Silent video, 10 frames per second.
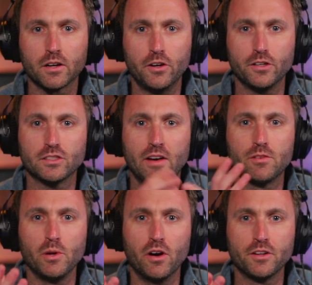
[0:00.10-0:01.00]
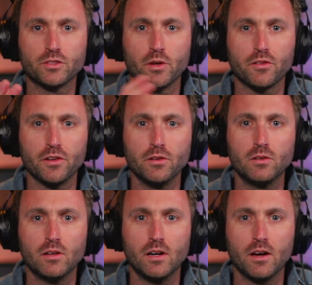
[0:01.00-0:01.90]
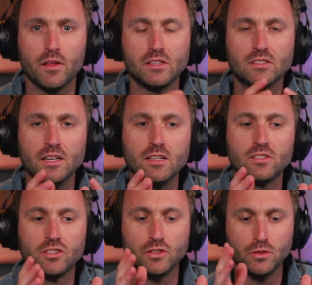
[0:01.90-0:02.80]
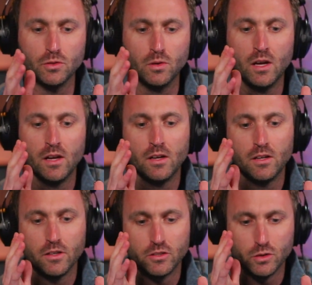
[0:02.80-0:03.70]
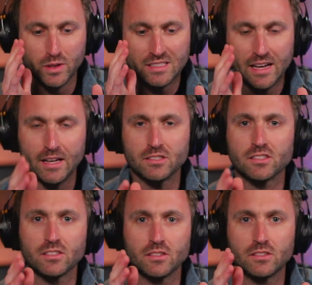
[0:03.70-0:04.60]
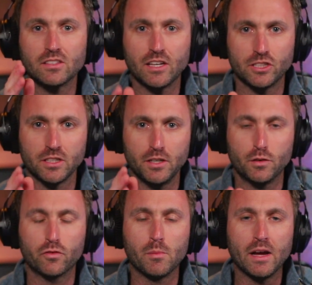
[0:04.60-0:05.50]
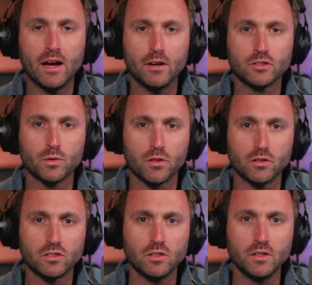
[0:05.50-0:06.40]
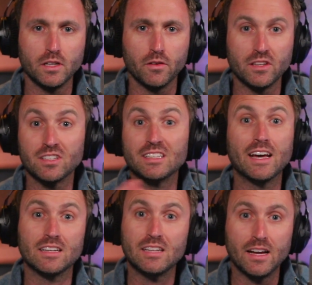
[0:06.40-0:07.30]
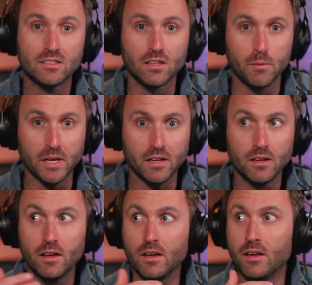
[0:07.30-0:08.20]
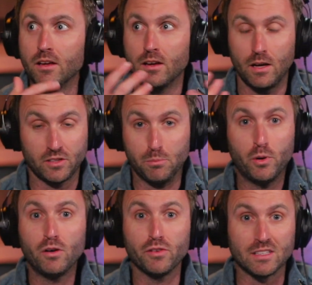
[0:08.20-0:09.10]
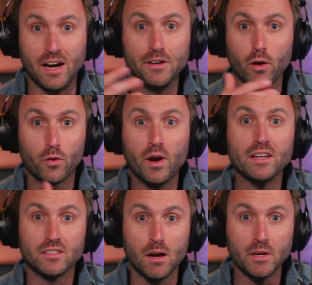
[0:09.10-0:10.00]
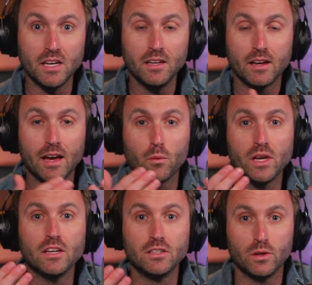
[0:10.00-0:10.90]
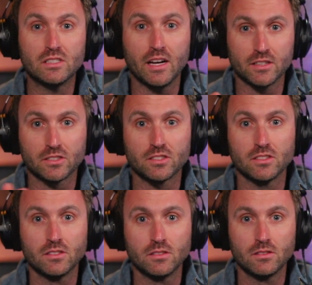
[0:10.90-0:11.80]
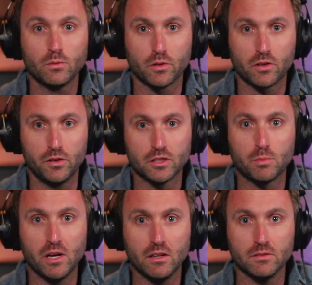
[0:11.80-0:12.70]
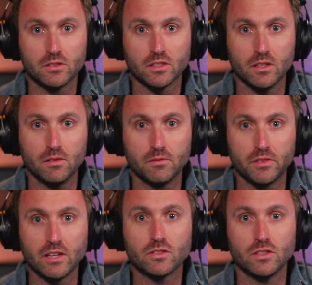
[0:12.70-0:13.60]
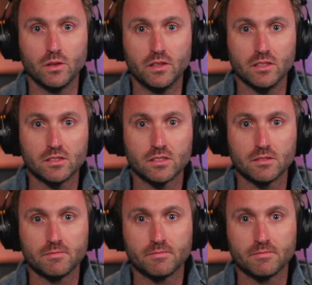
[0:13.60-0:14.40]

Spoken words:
Curtis, I have to be honest with you. They said to do a test session here for my house with the studio. They said, get a test dummy. I was like, perfect. I know the right dummy, and we can do a test with Curtis Brown. So thanks for doing this.